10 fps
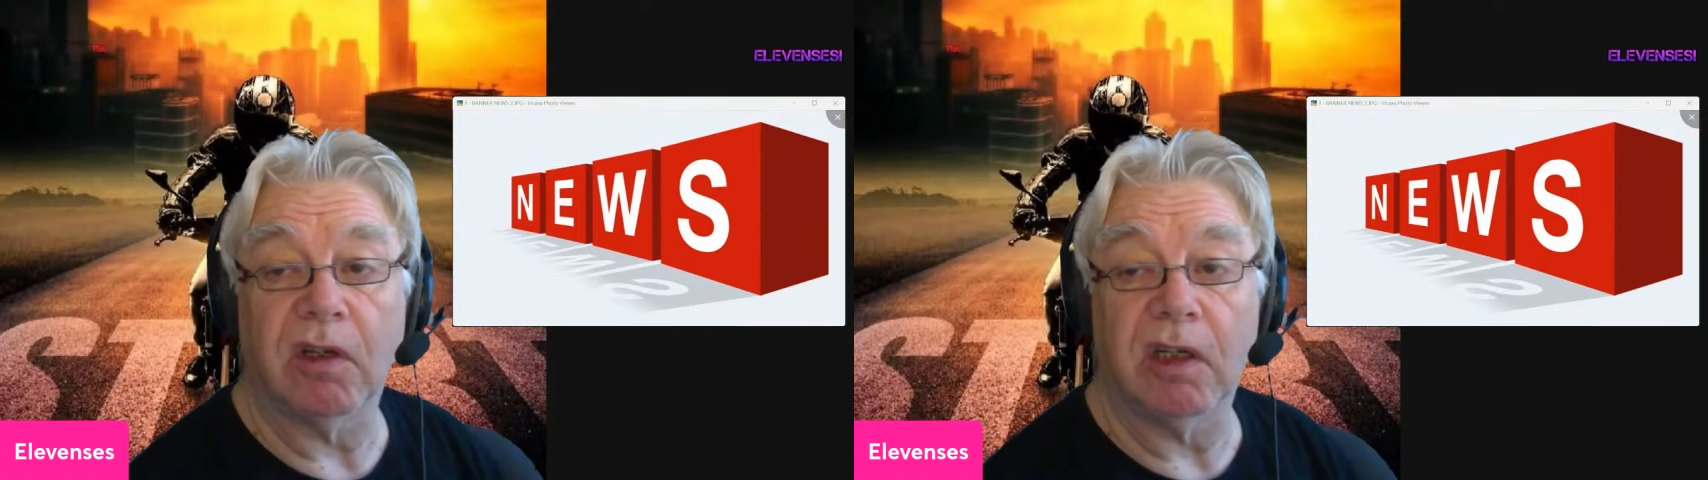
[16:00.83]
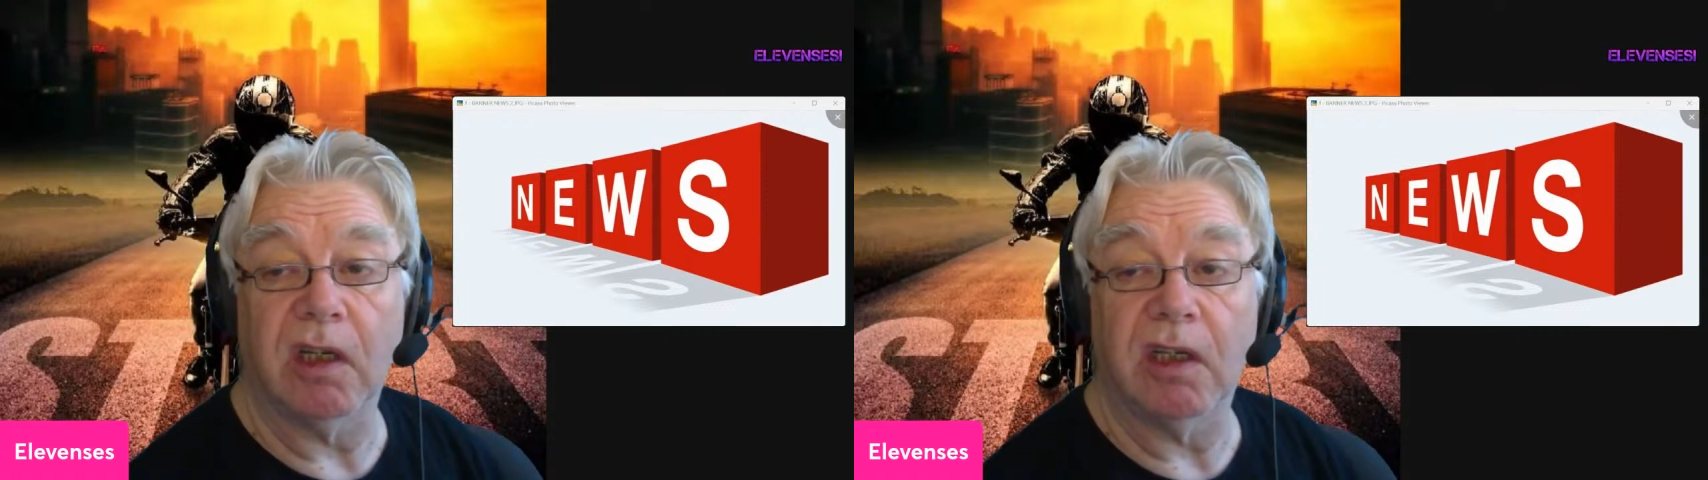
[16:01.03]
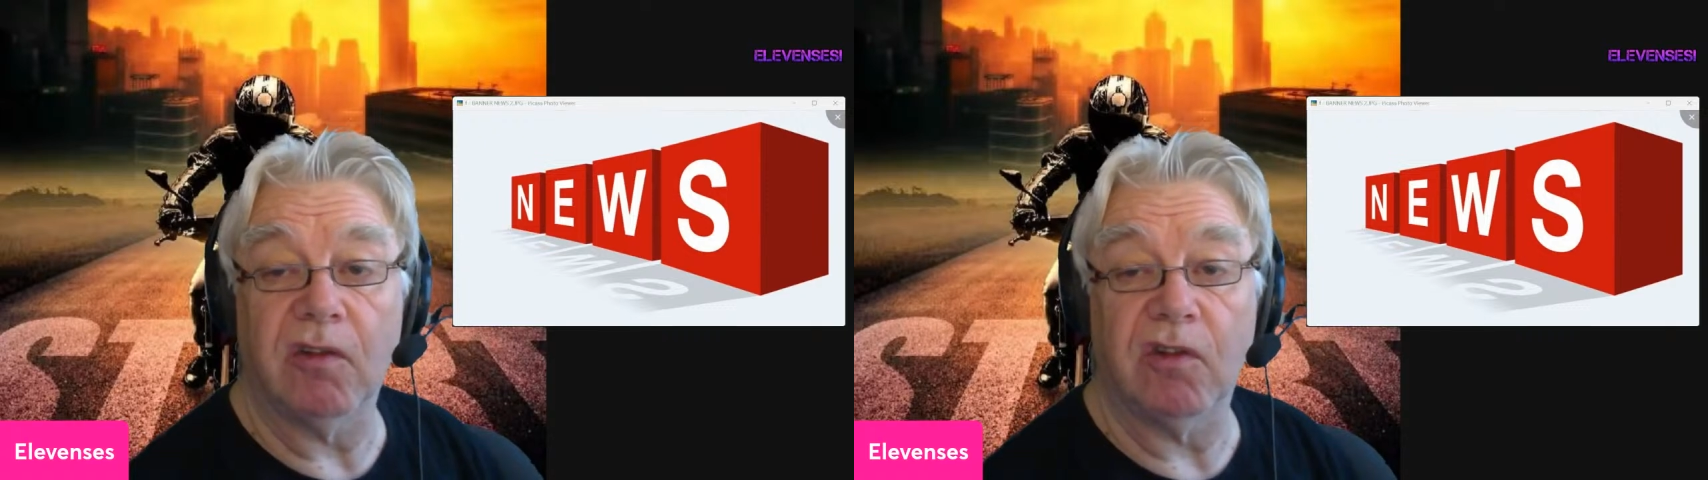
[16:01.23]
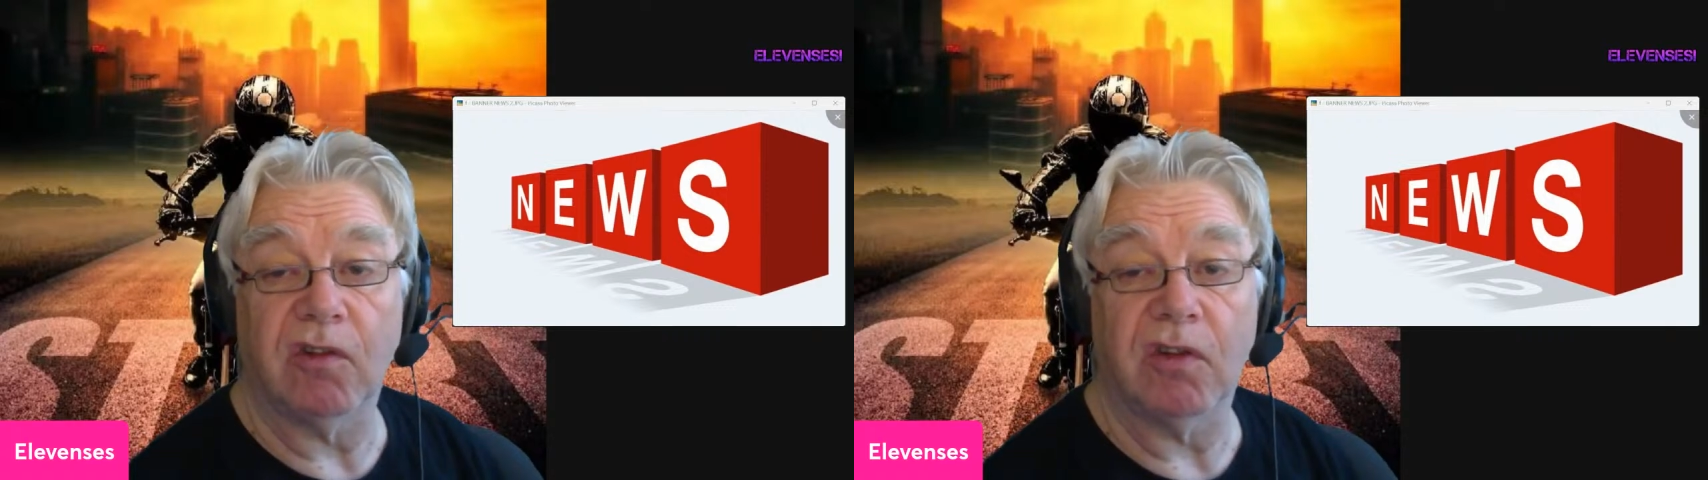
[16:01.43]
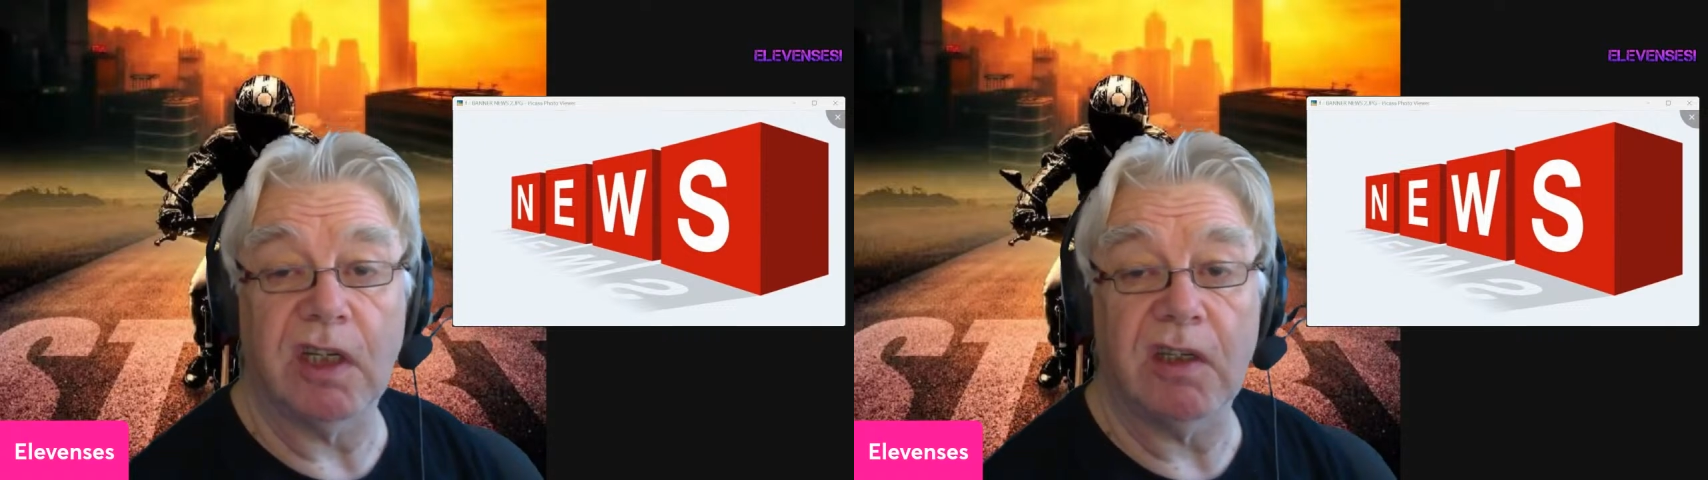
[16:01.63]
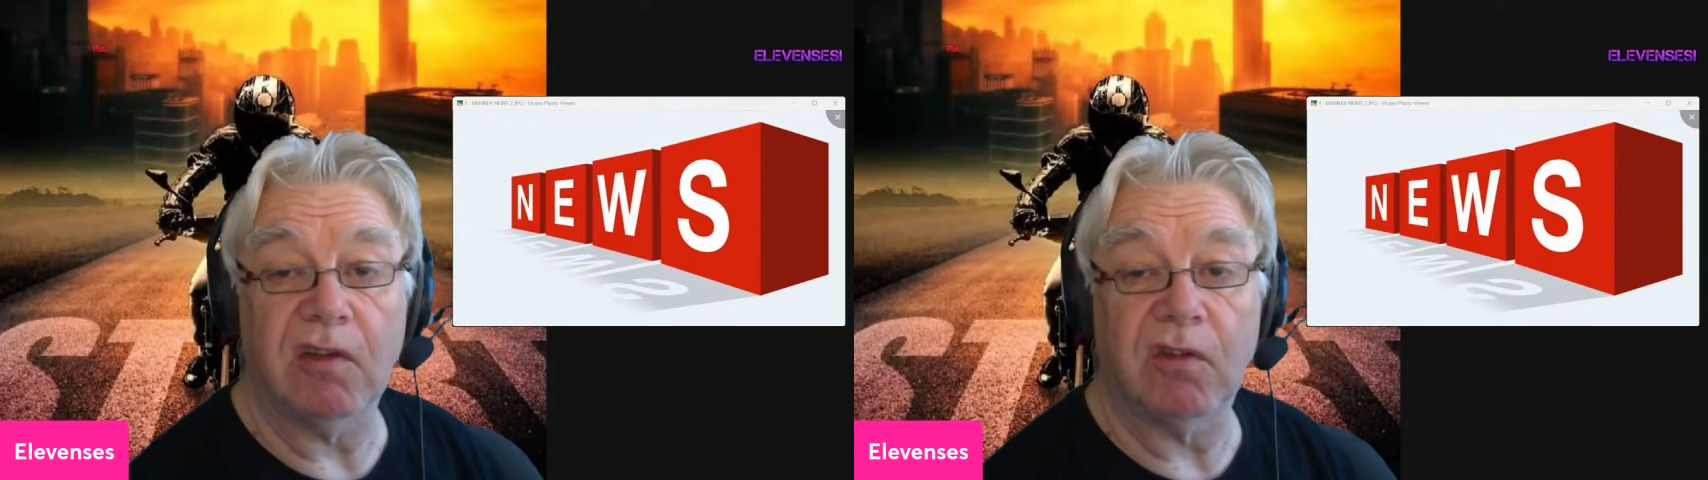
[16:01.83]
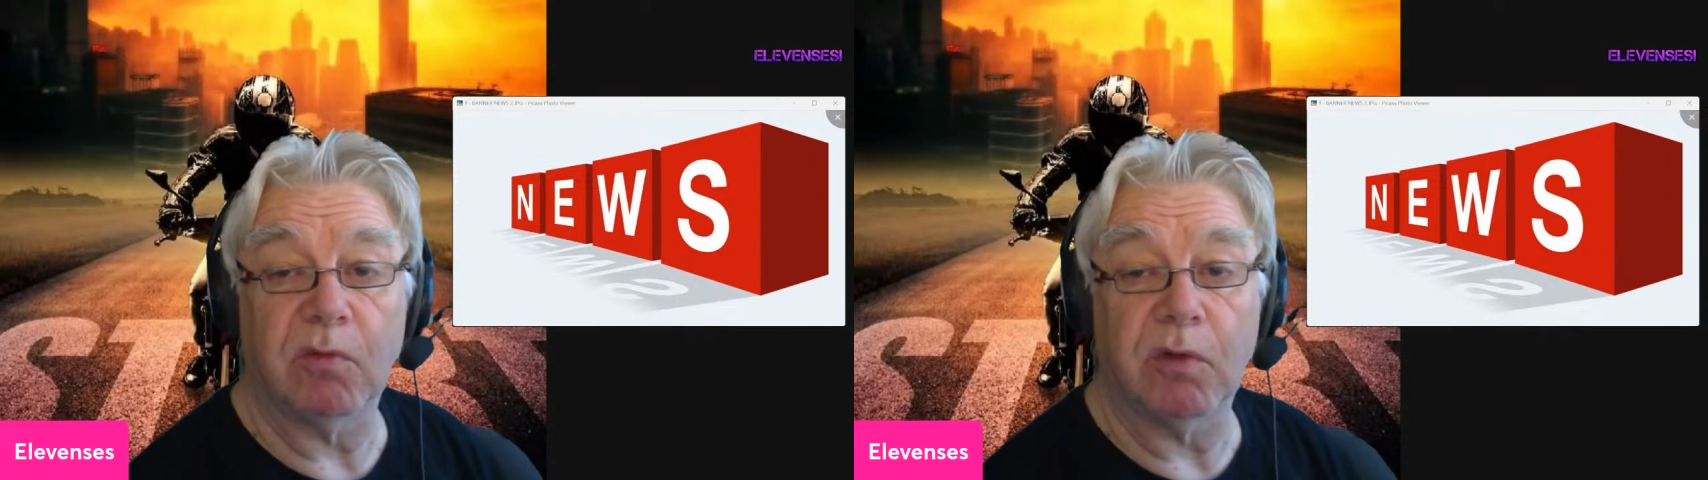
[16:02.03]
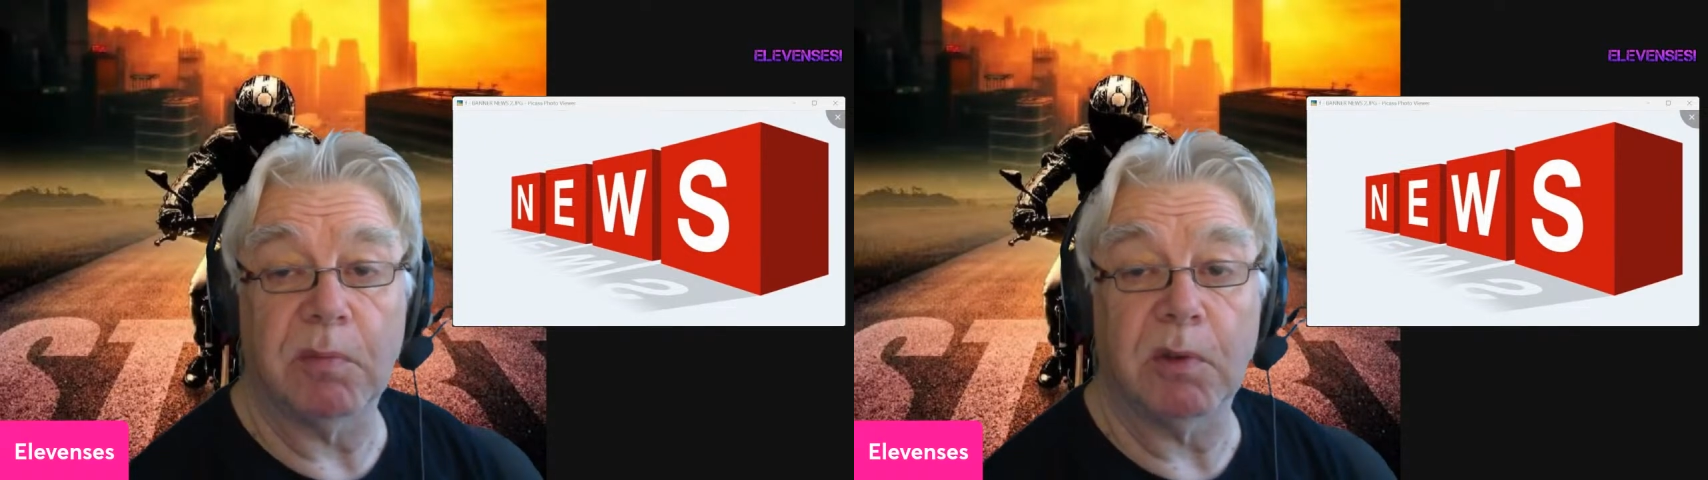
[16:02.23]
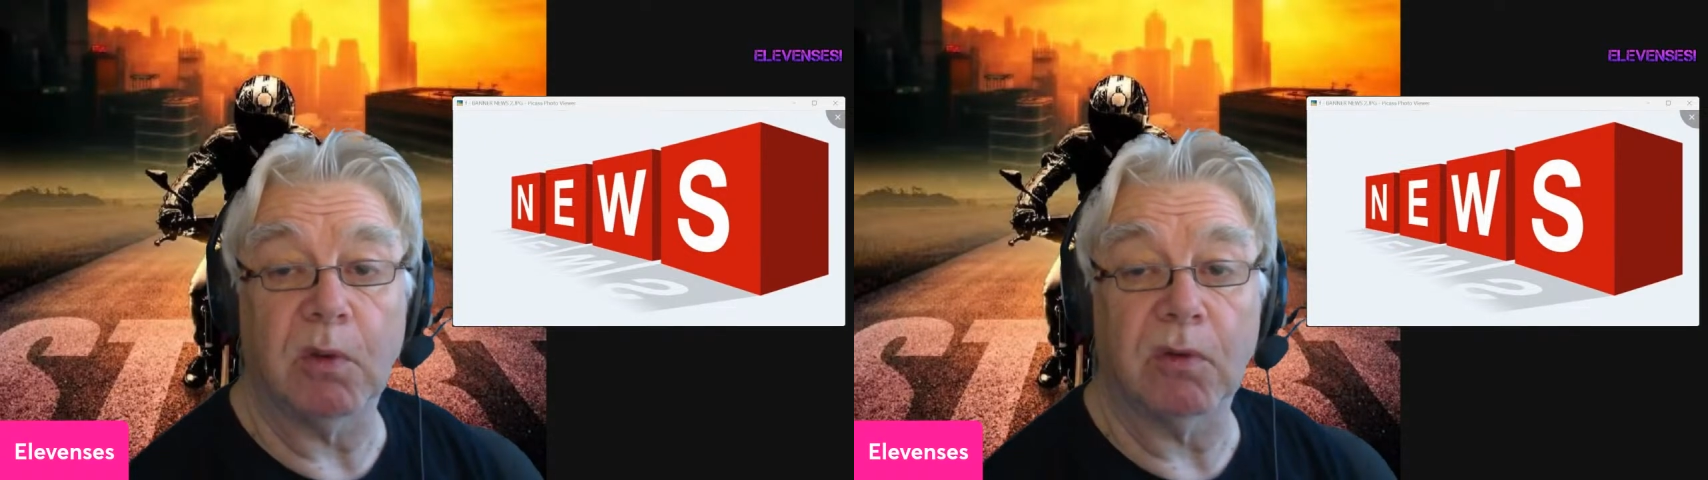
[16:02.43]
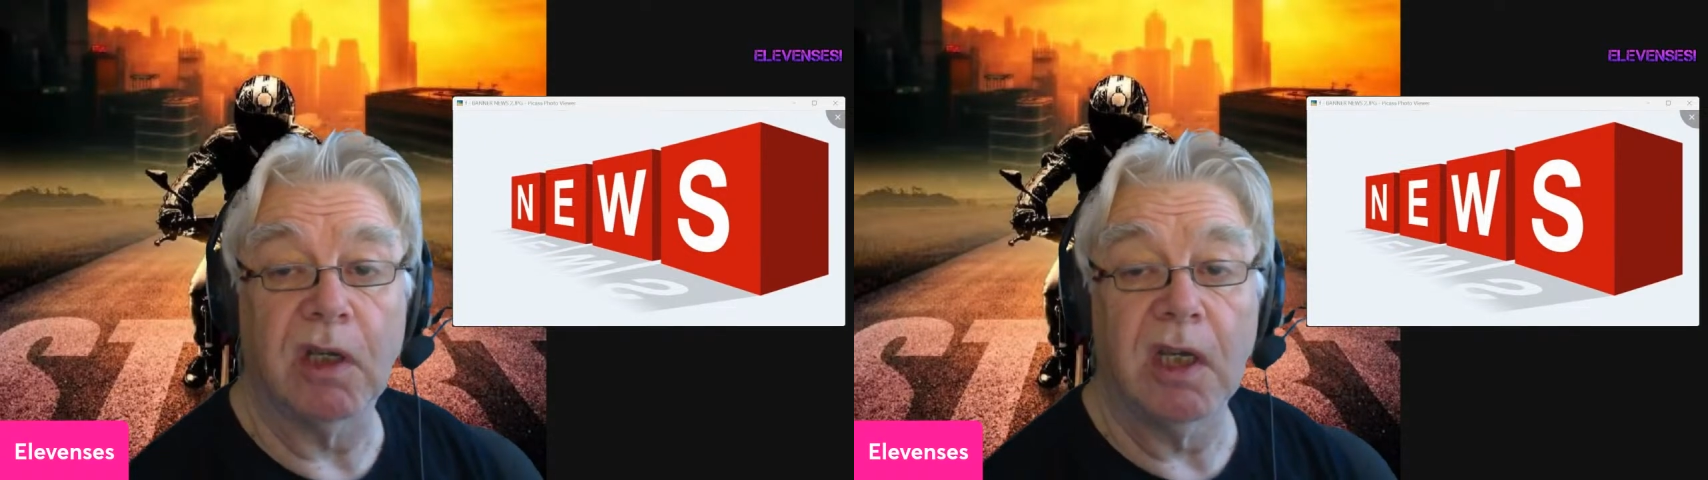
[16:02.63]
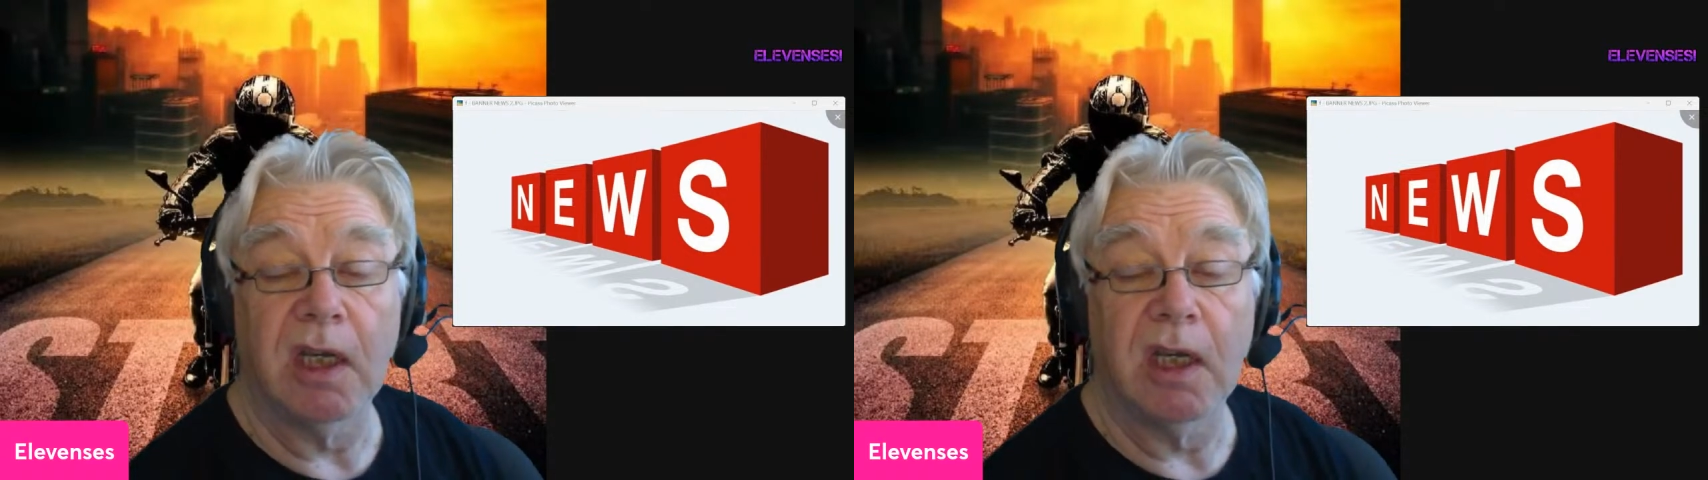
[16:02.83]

he just needed to rebuild.